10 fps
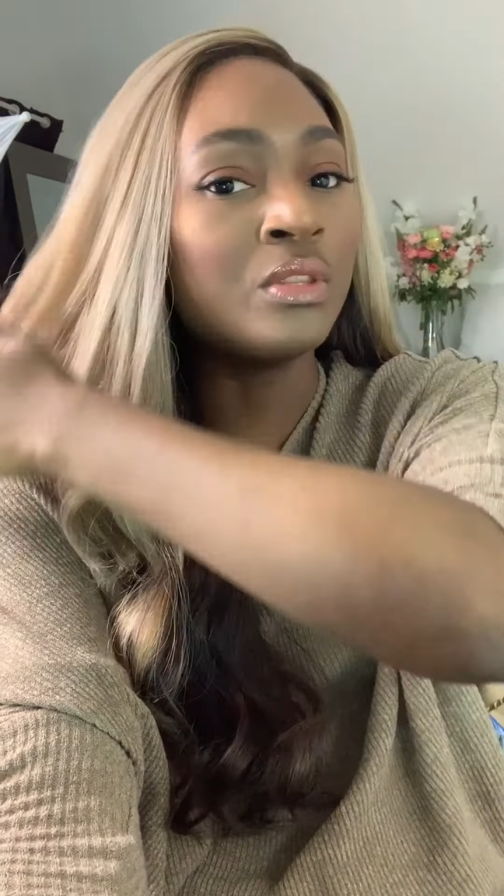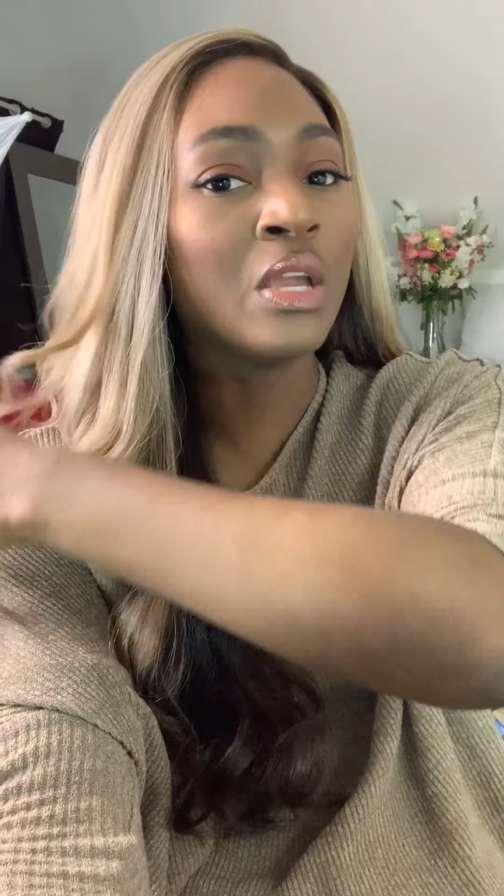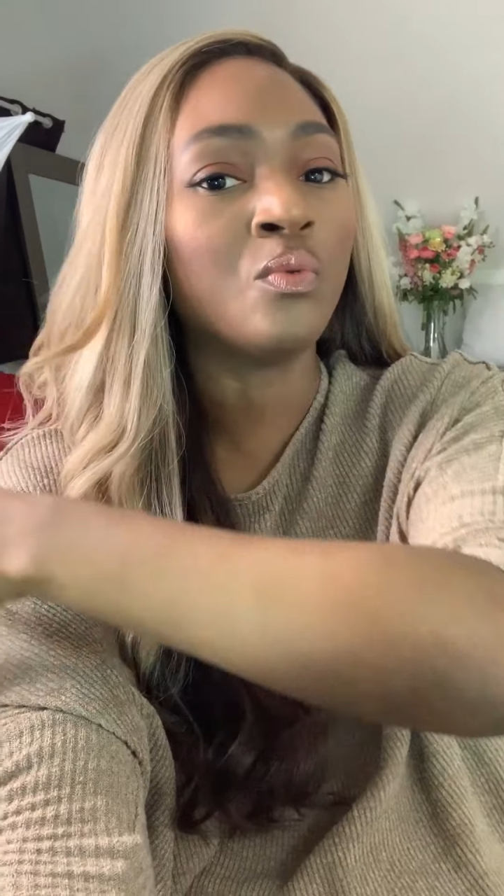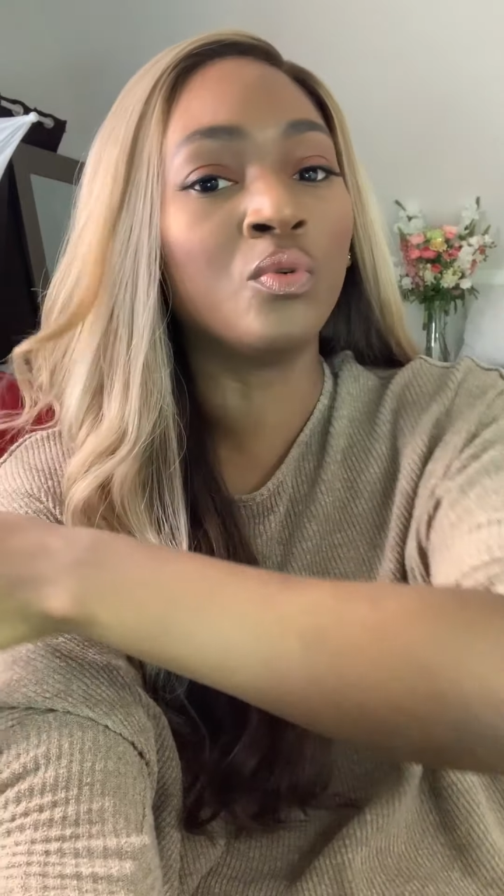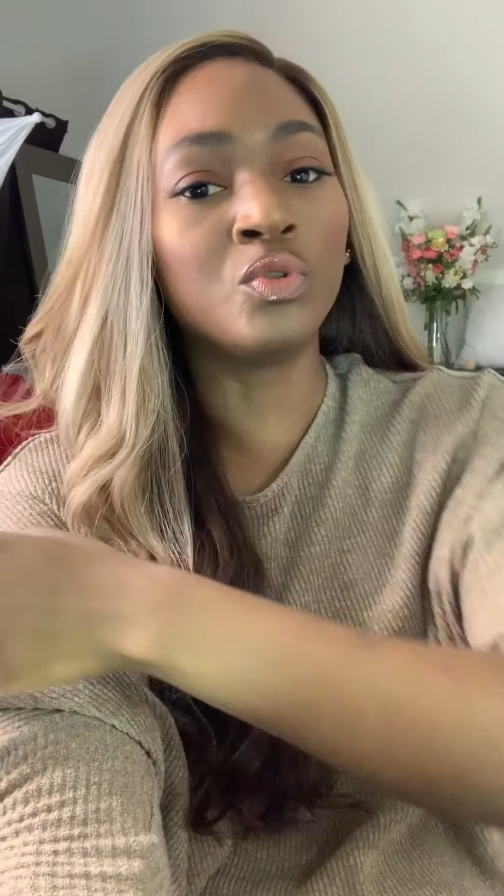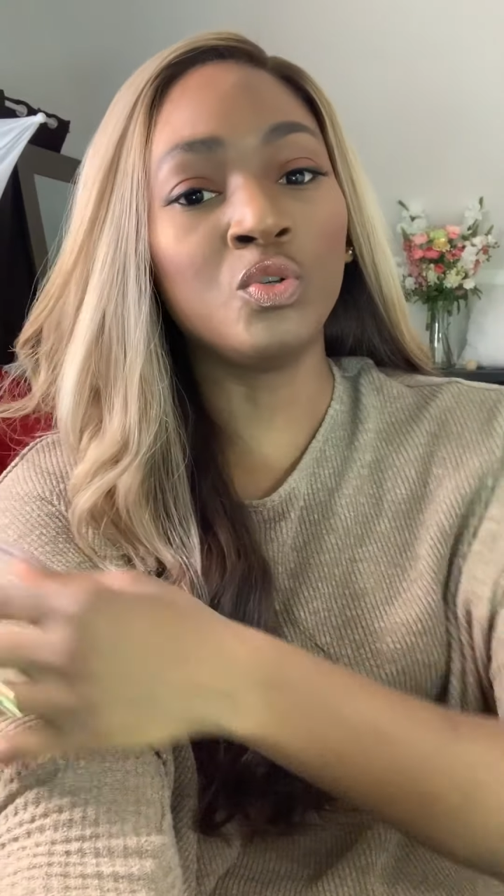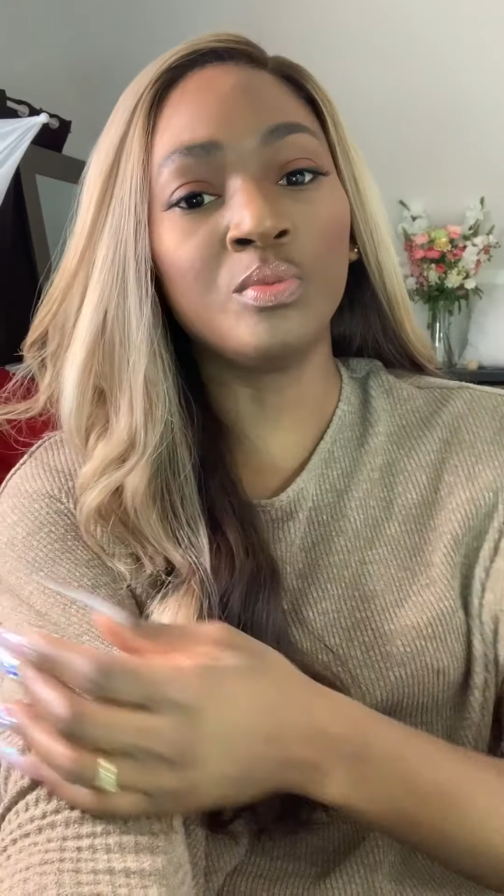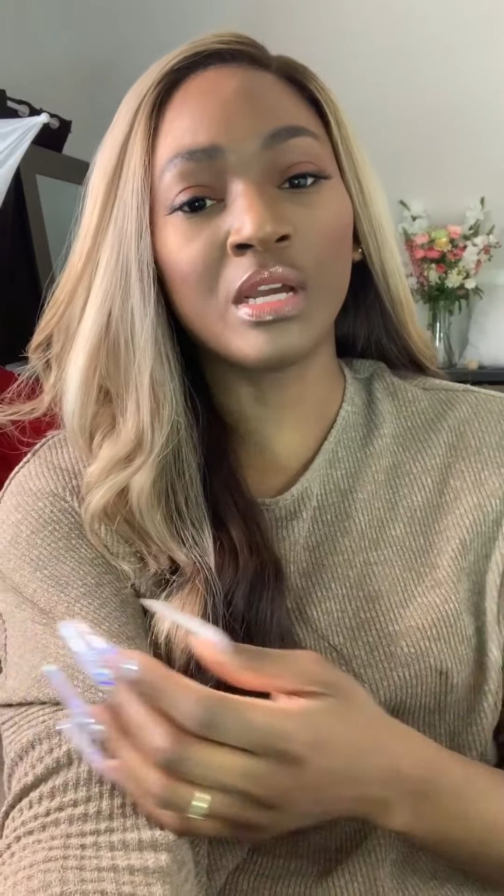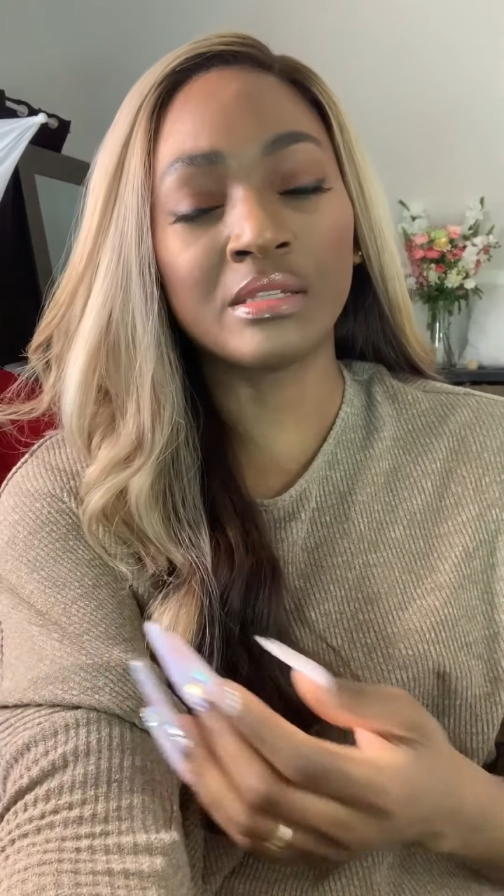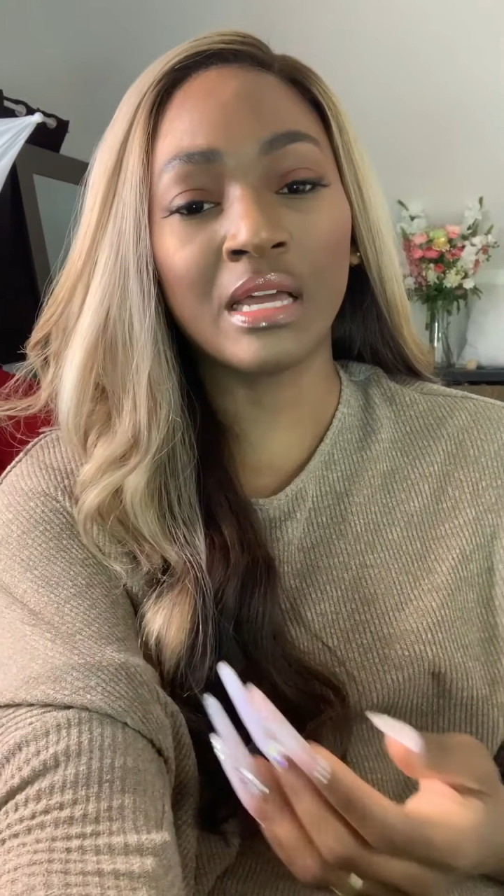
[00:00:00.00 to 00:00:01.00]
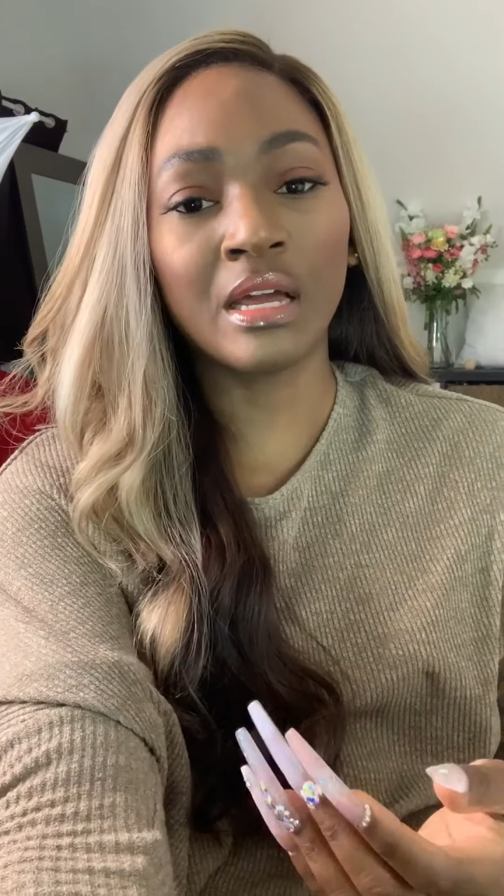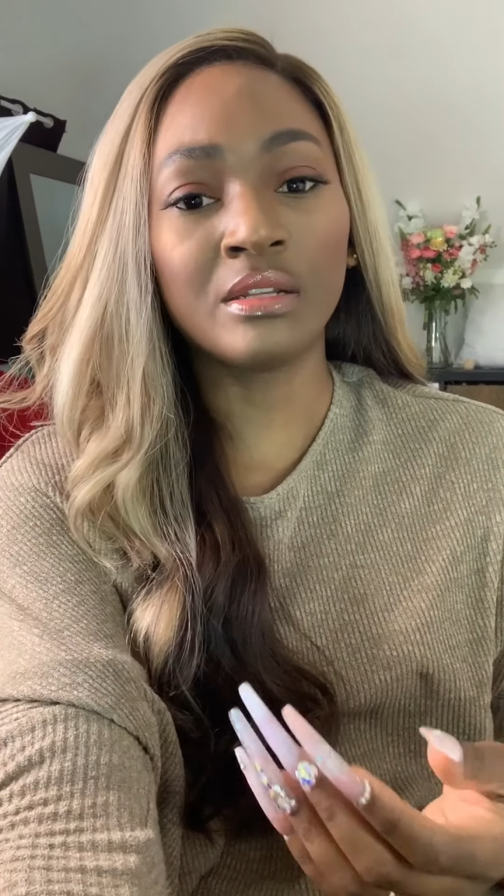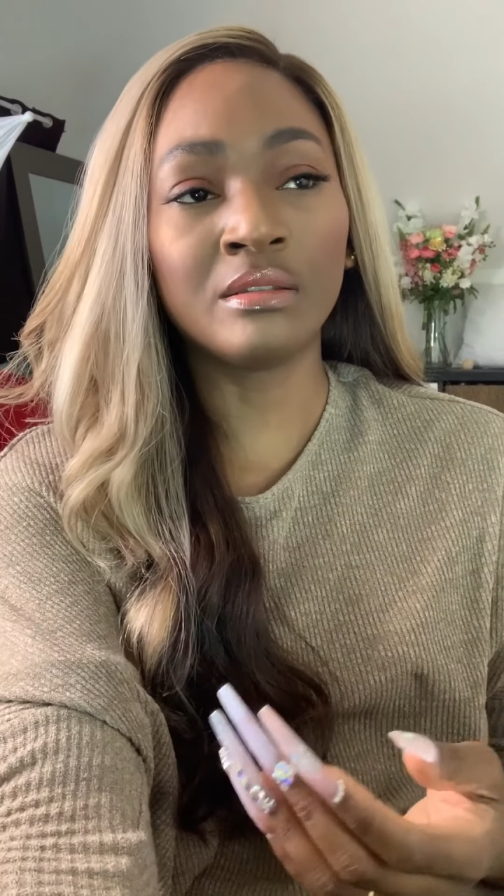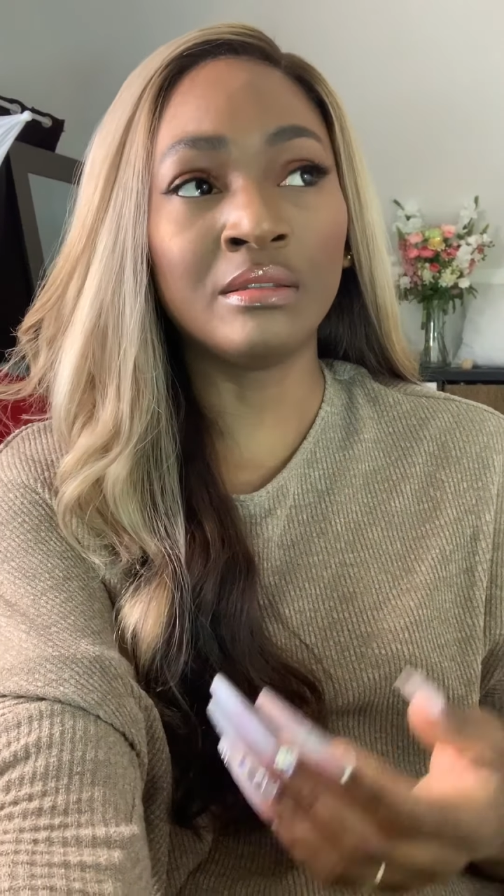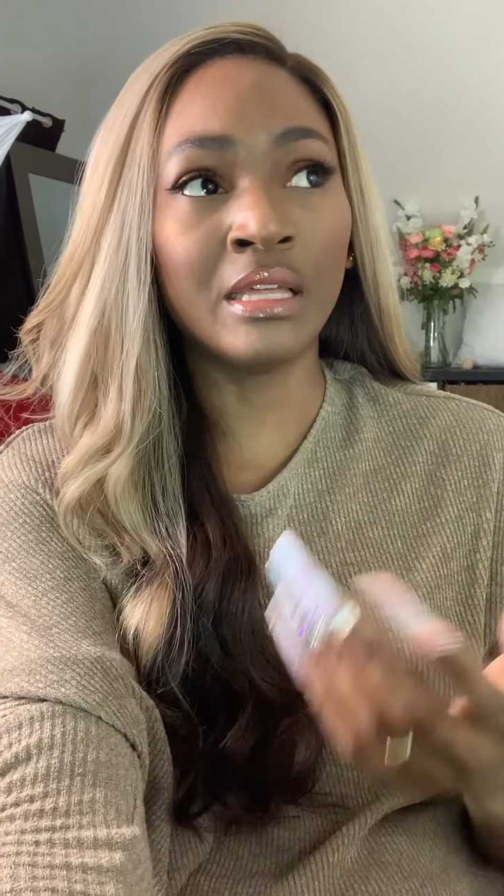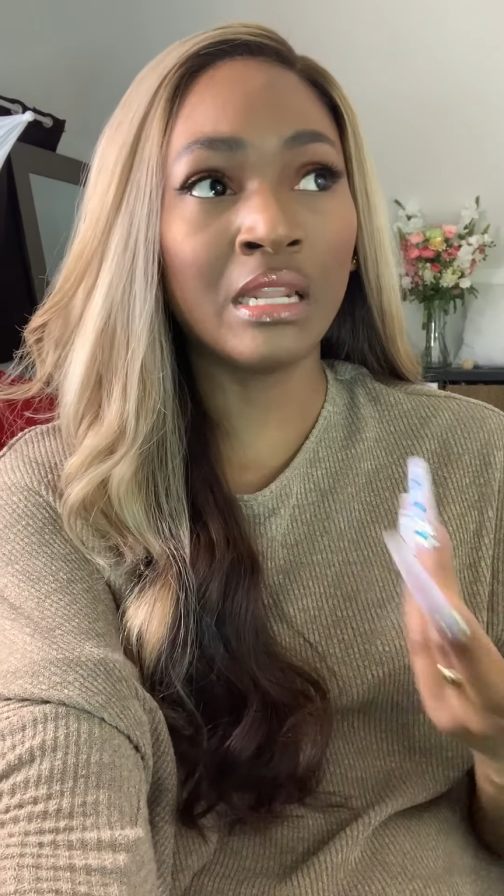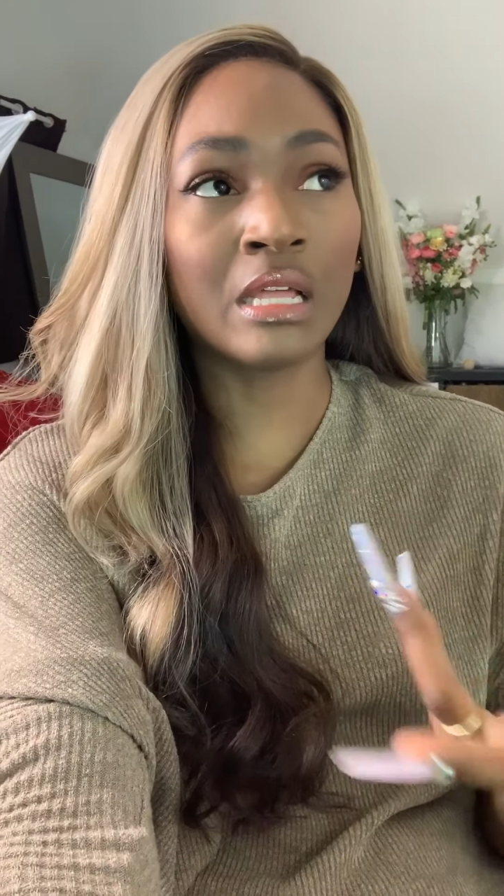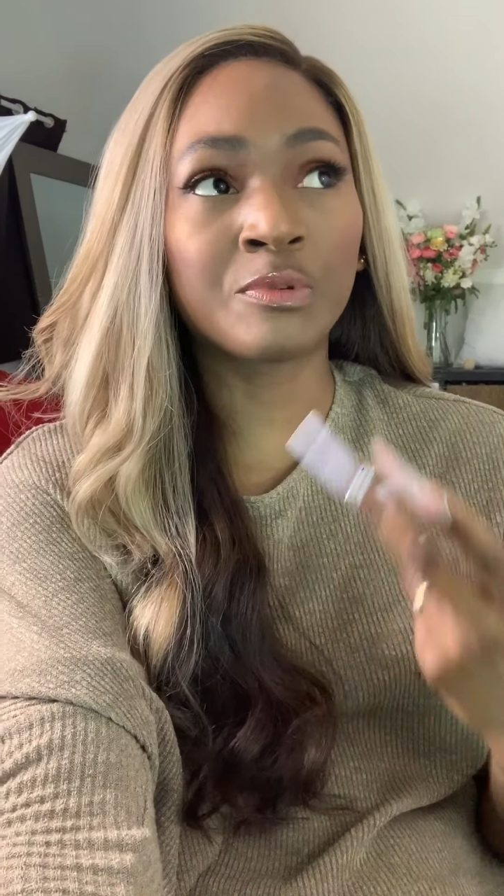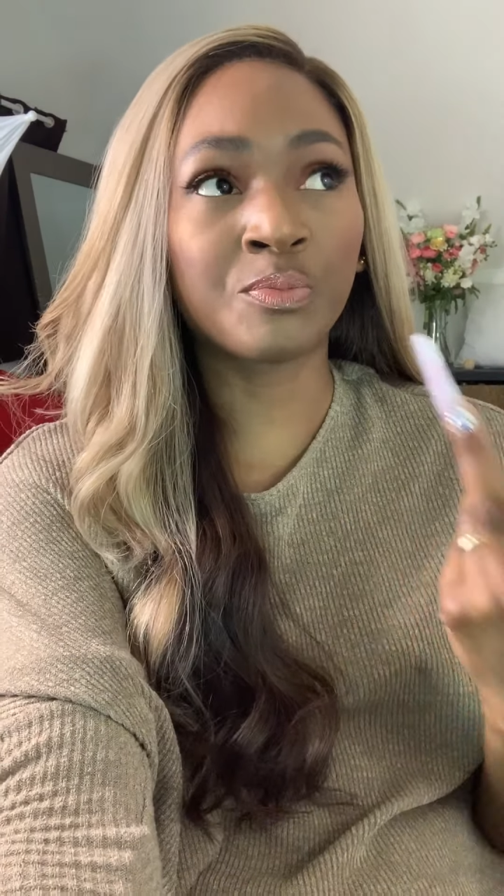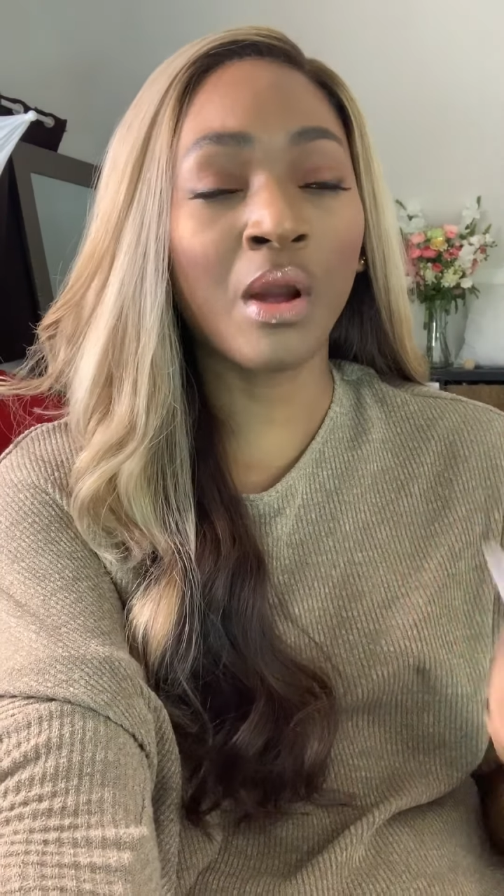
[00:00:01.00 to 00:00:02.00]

they won't do because that's